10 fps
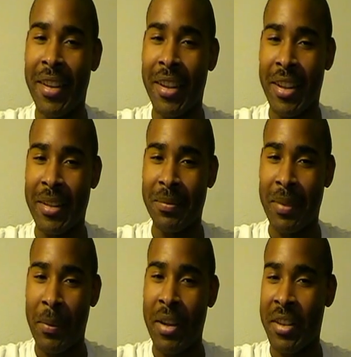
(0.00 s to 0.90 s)
Um,
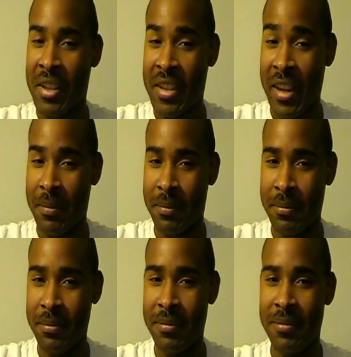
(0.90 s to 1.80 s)
I'm calling this count.
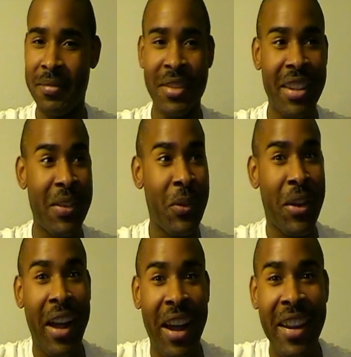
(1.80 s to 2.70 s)

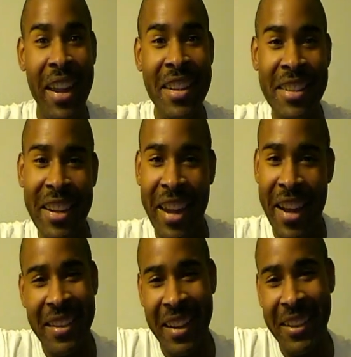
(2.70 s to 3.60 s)
I can't say
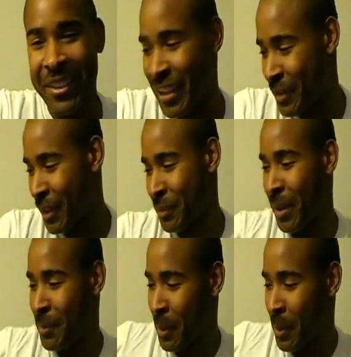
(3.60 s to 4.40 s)
countdown to graduation without